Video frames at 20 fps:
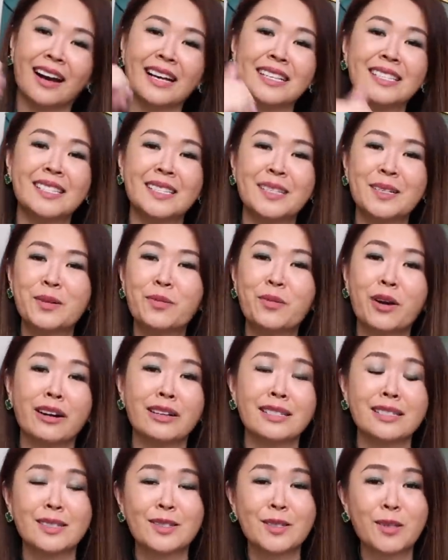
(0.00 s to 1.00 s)
I still wear
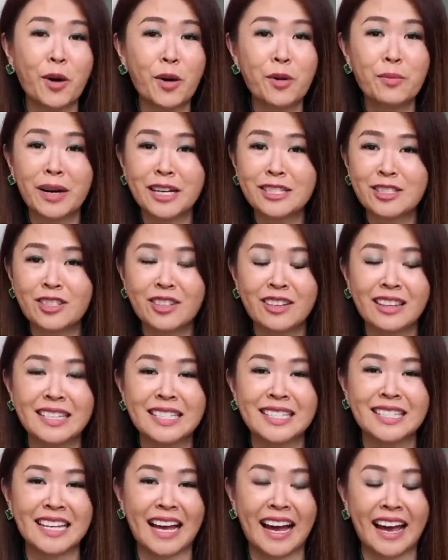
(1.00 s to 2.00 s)
it so much to
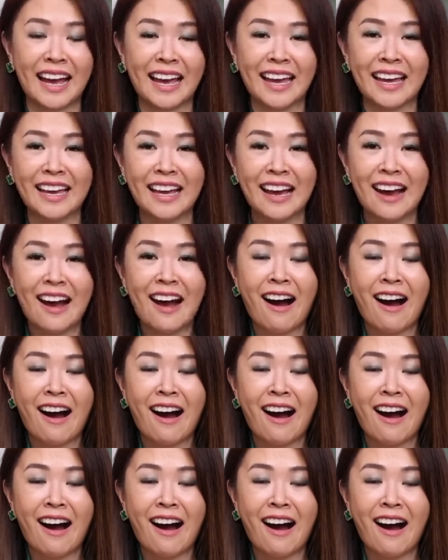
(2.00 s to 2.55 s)
this day.